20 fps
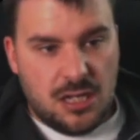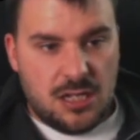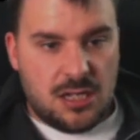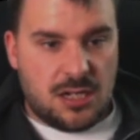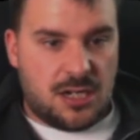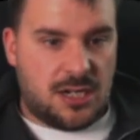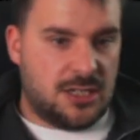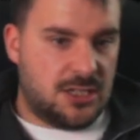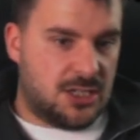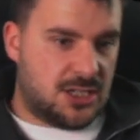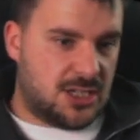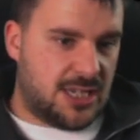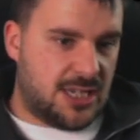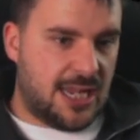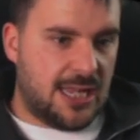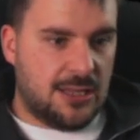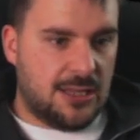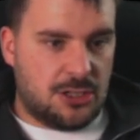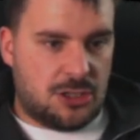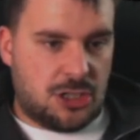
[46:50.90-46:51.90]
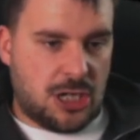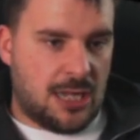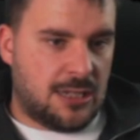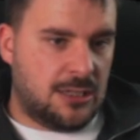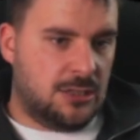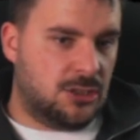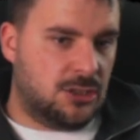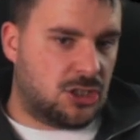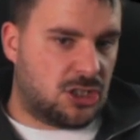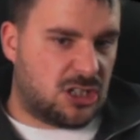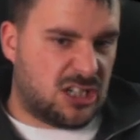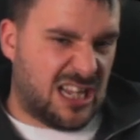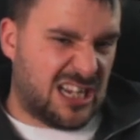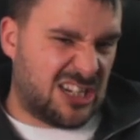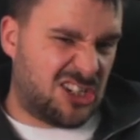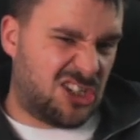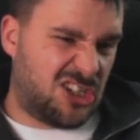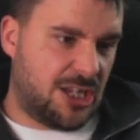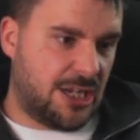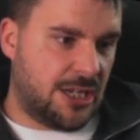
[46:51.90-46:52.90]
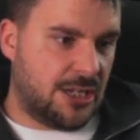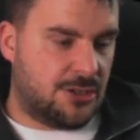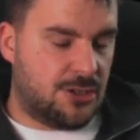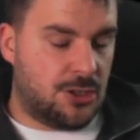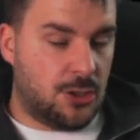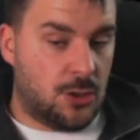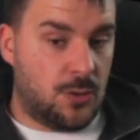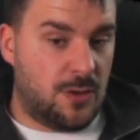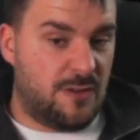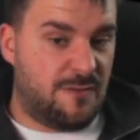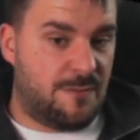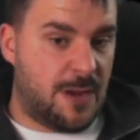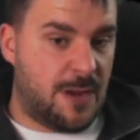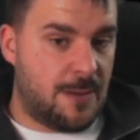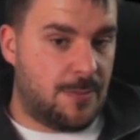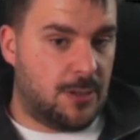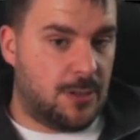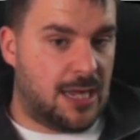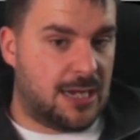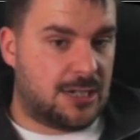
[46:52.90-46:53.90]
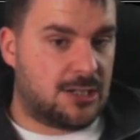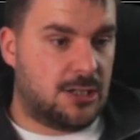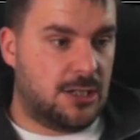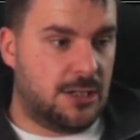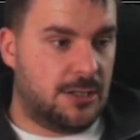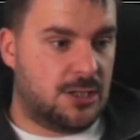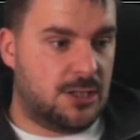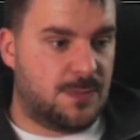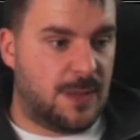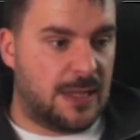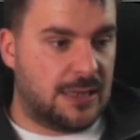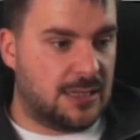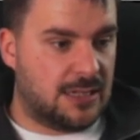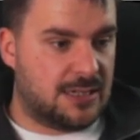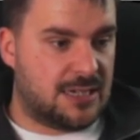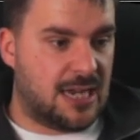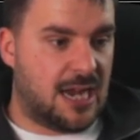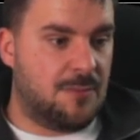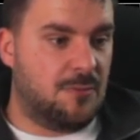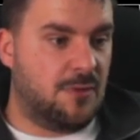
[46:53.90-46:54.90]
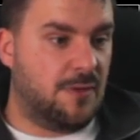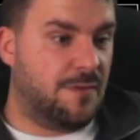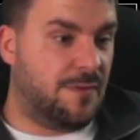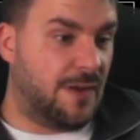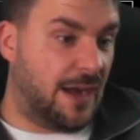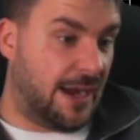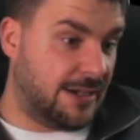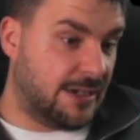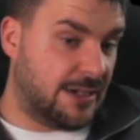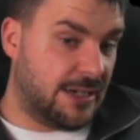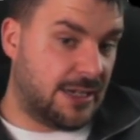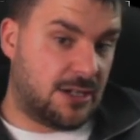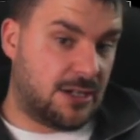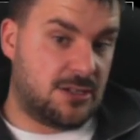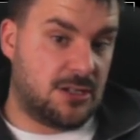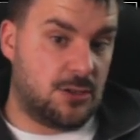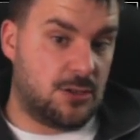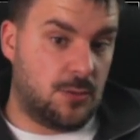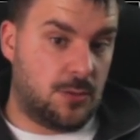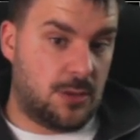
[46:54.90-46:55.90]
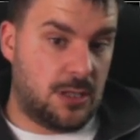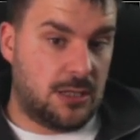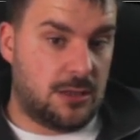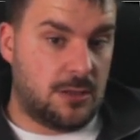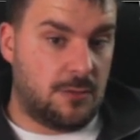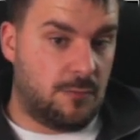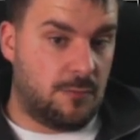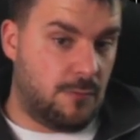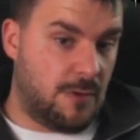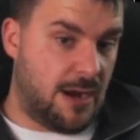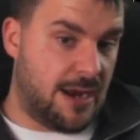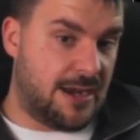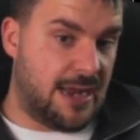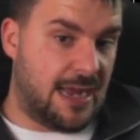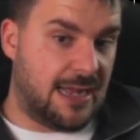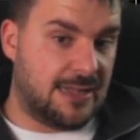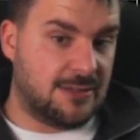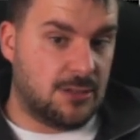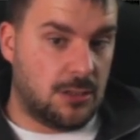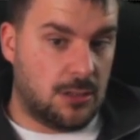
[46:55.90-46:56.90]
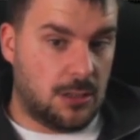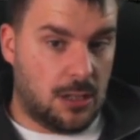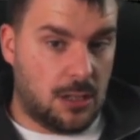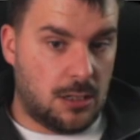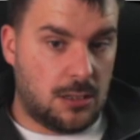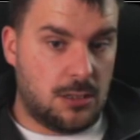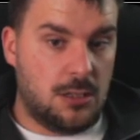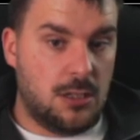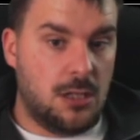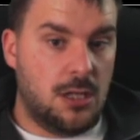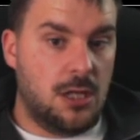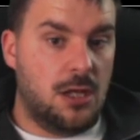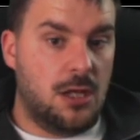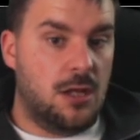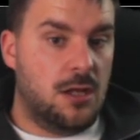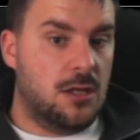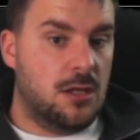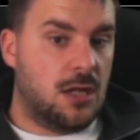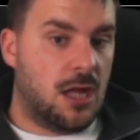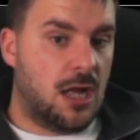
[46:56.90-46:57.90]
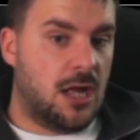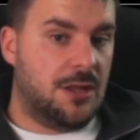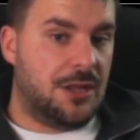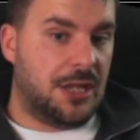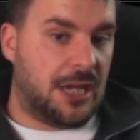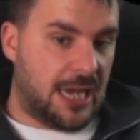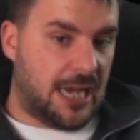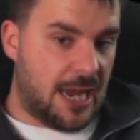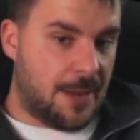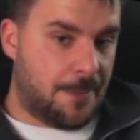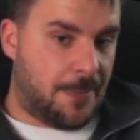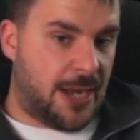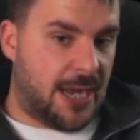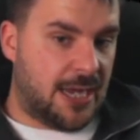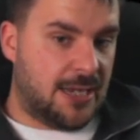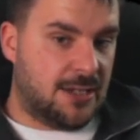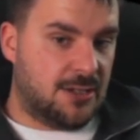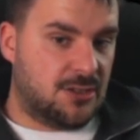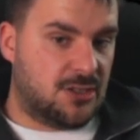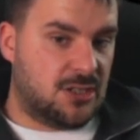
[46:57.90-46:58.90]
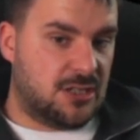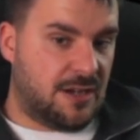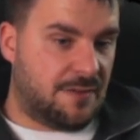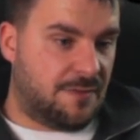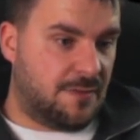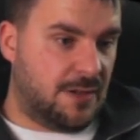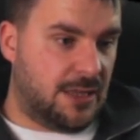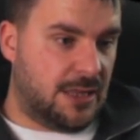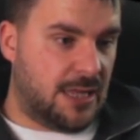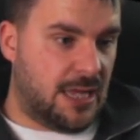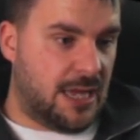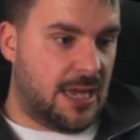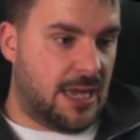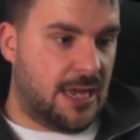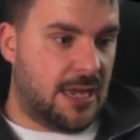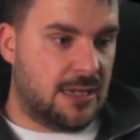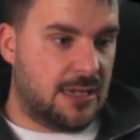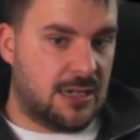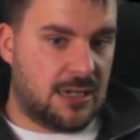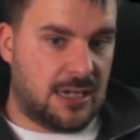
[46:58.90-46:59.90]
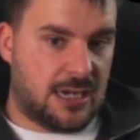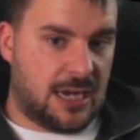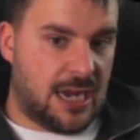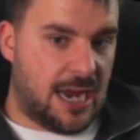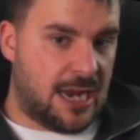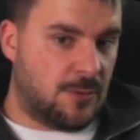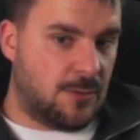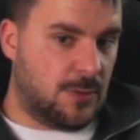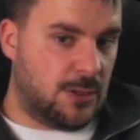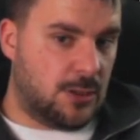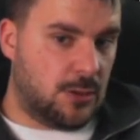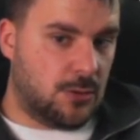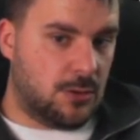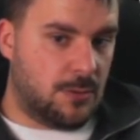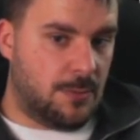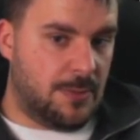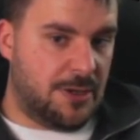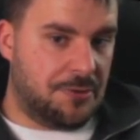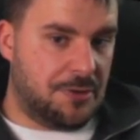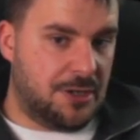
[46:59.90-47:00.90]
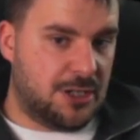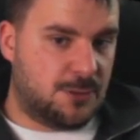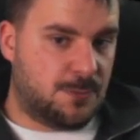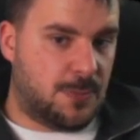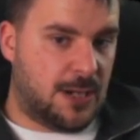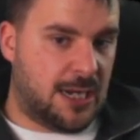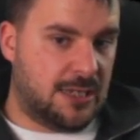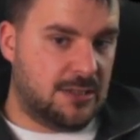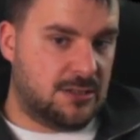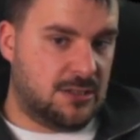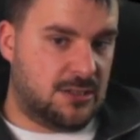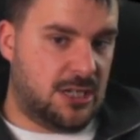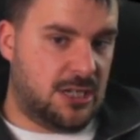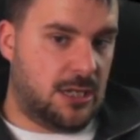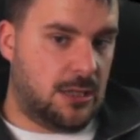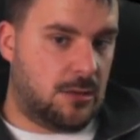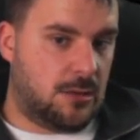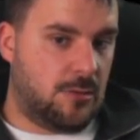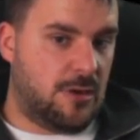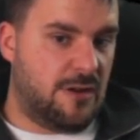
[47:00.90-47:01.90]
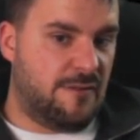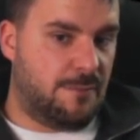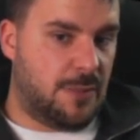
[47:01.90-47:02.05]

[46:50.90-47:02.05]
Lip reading: can steal a challenge / tier 2 if people actually spent the time refining it, because I do think the red adds a lot. The gate piles are definitely there, again with the other mid-range piles of tier 3 of